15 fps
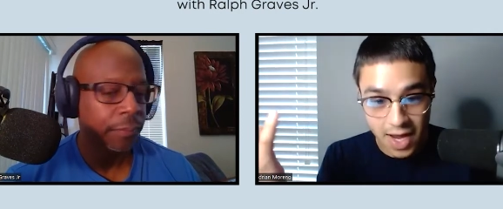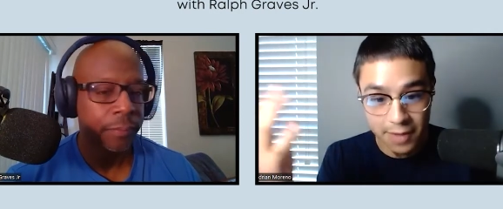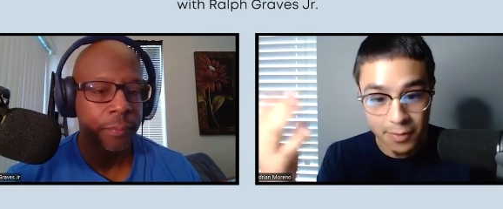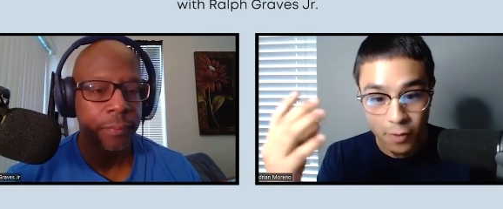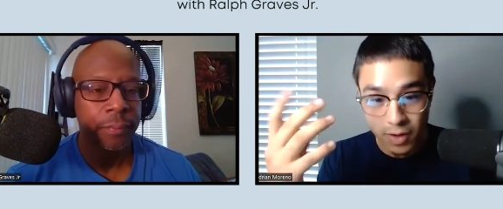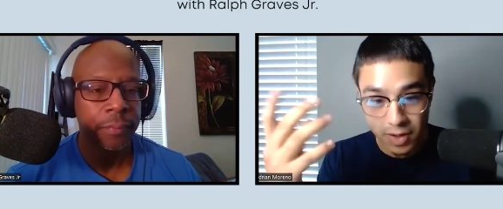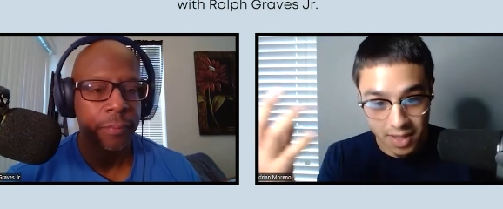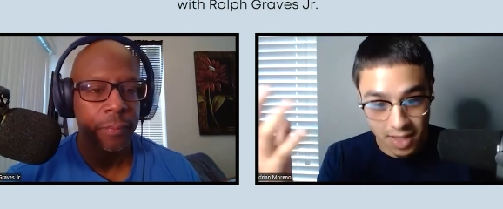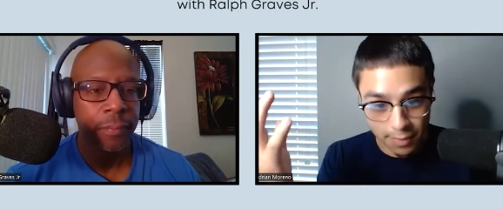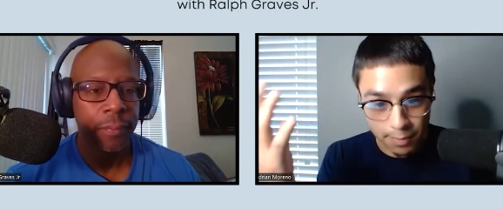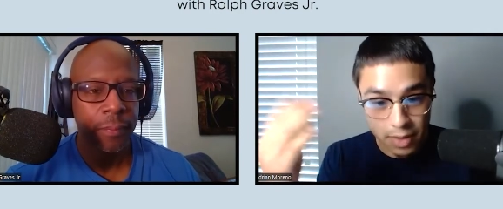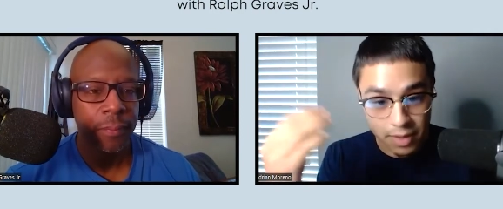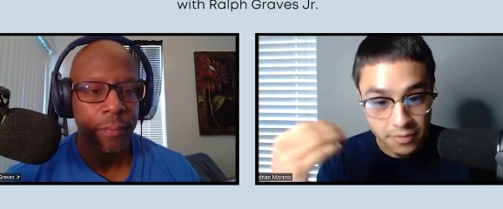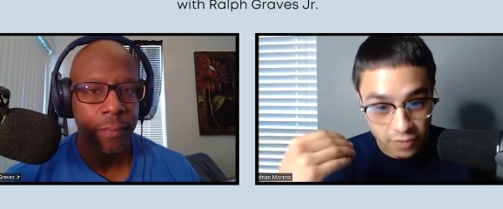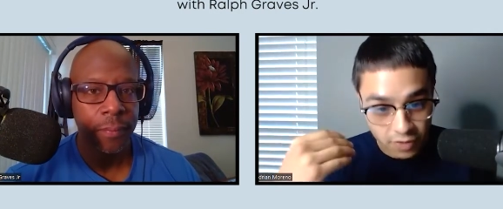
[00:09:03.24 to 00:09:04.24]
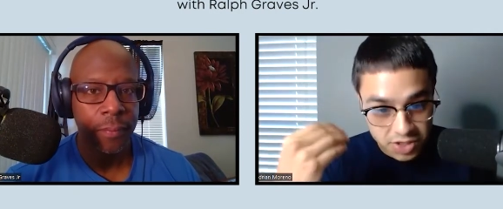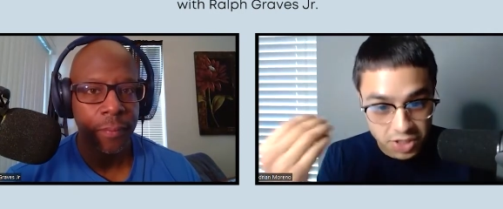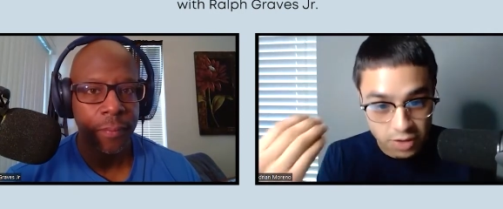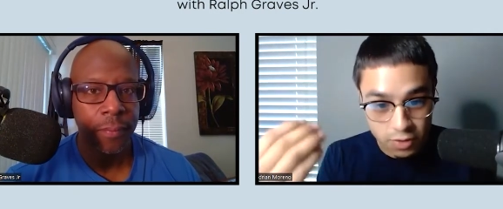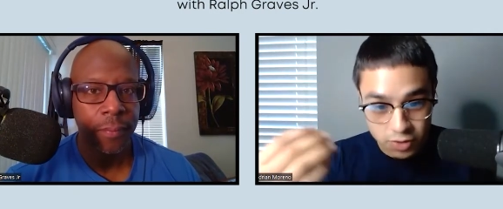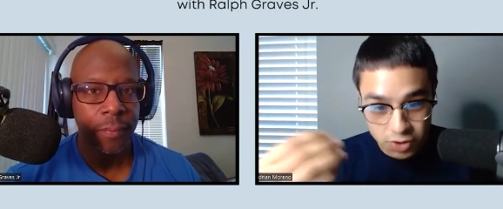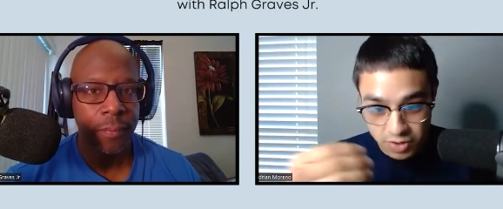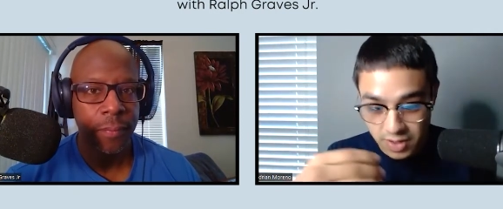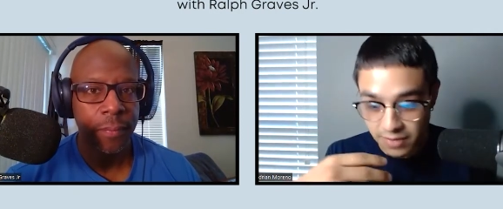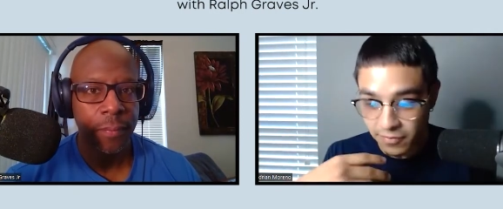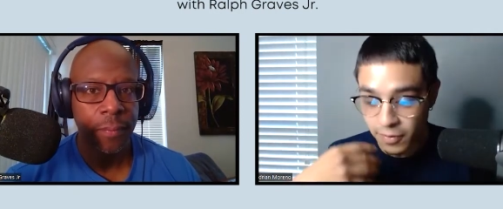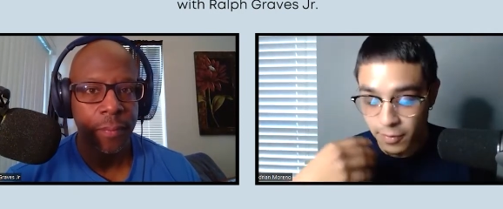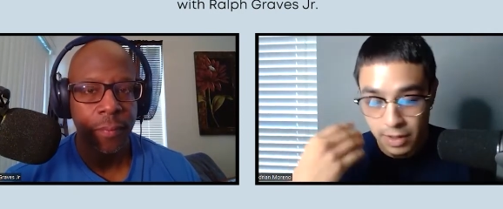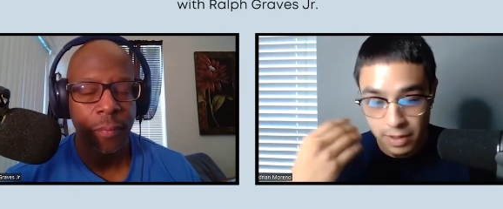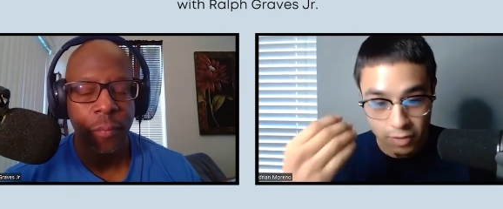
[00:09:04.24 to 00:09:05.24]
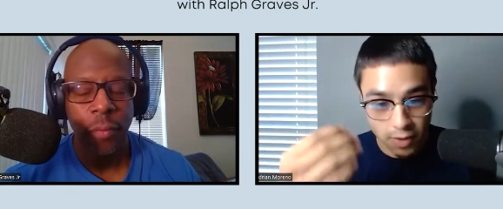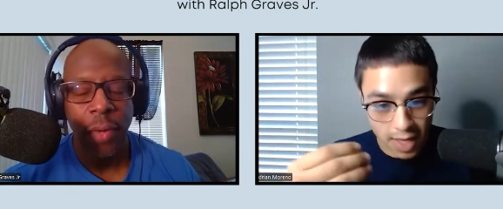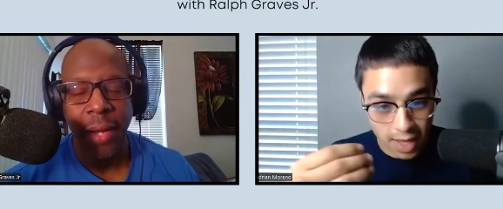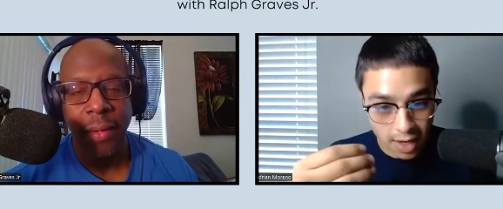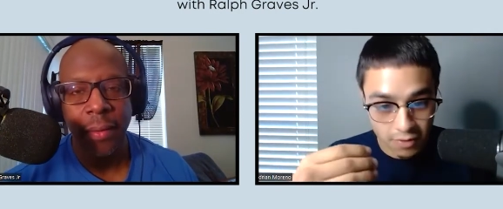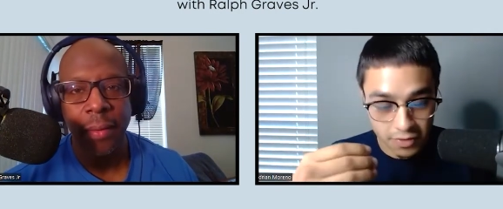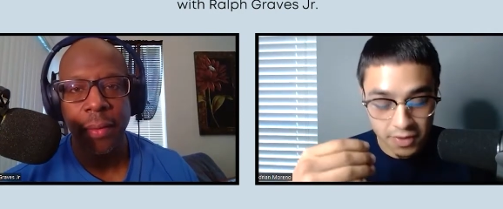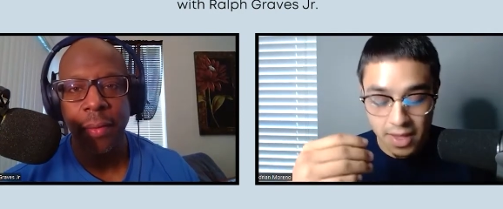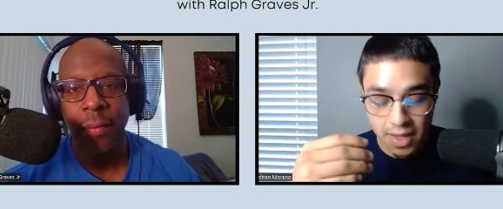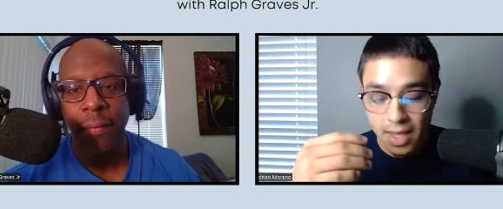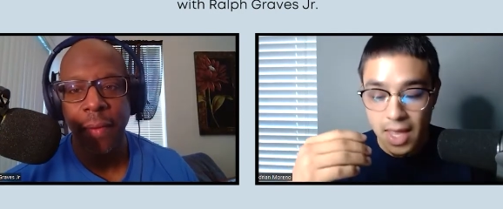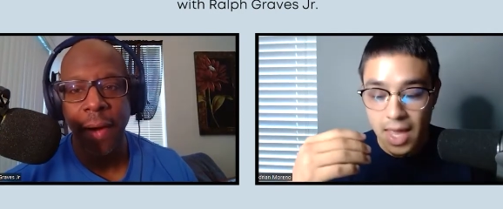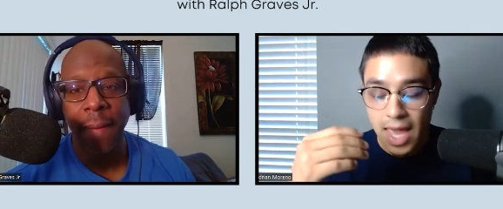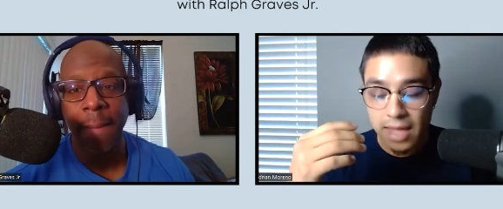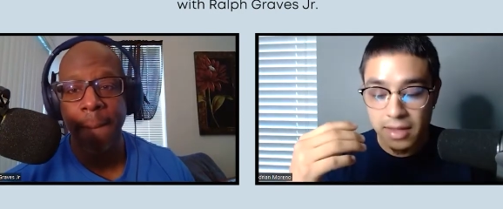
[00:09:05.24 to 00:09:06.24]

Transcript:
Speaker 1: more tech but for children for mental health right, right.